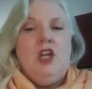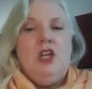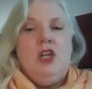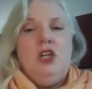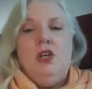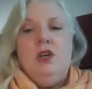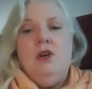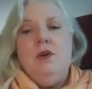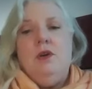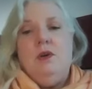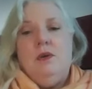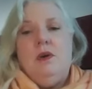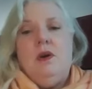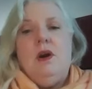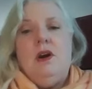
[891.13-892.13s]
You
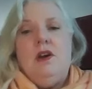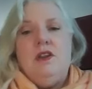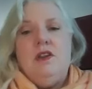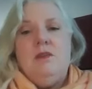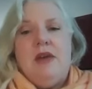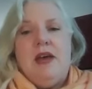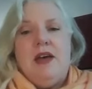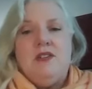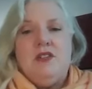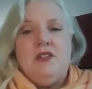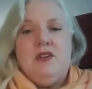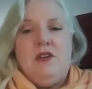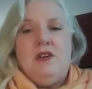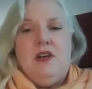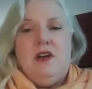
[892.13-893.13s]
are the
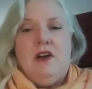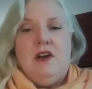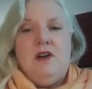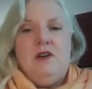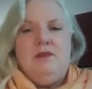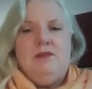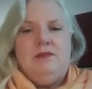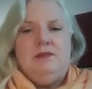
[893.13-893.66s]
master here.